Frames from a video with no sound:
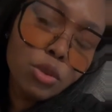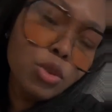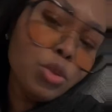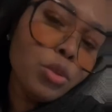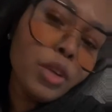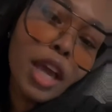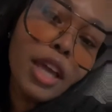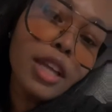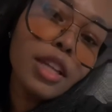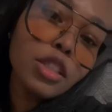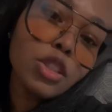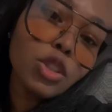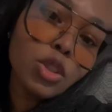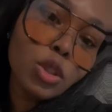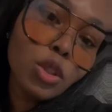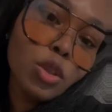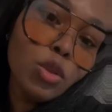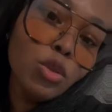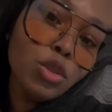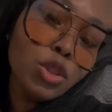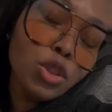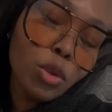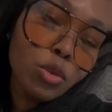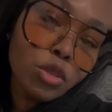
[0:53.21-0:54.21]
You can't
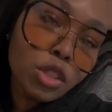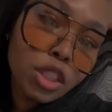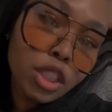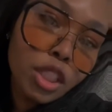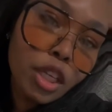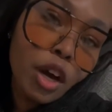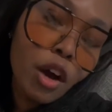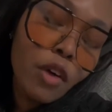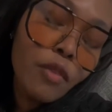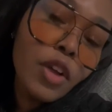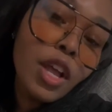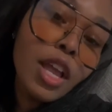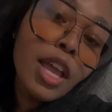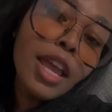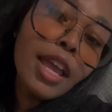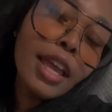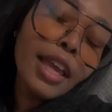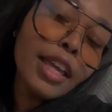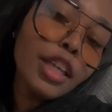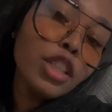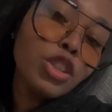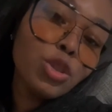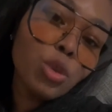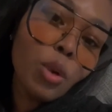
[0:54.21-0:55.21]
exclude yourself
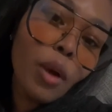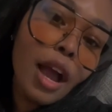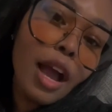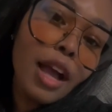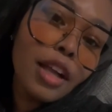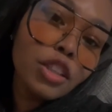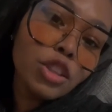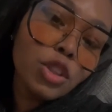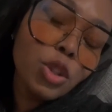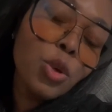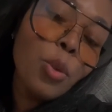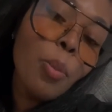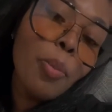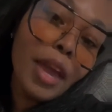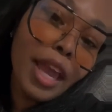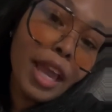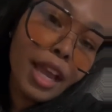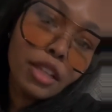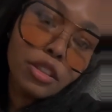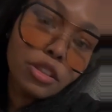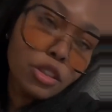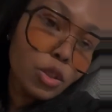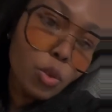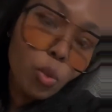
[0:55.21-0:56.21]
in trying to
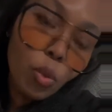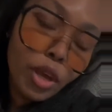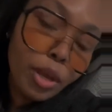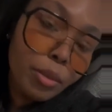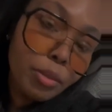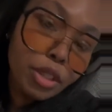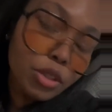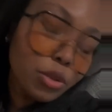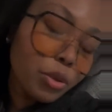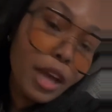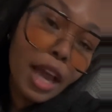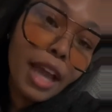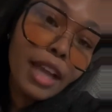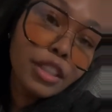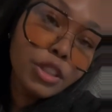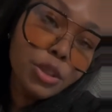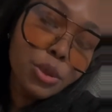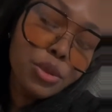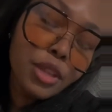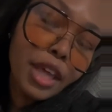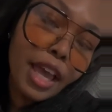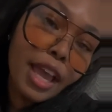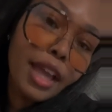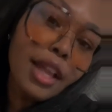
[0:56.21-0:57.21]
pander to women. You can't
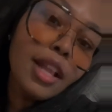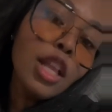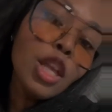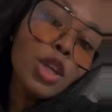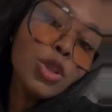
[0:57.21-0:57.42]
do that.